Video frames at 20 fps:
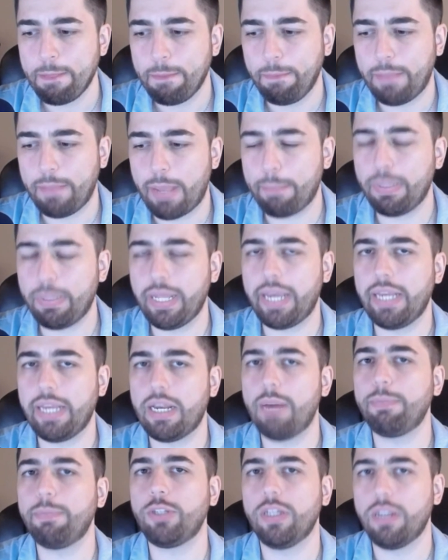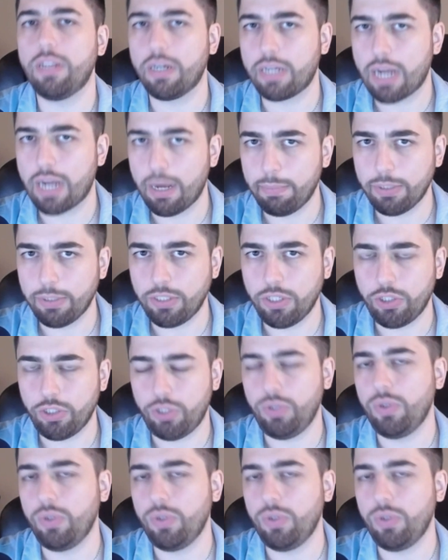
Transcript: they played up to their competition.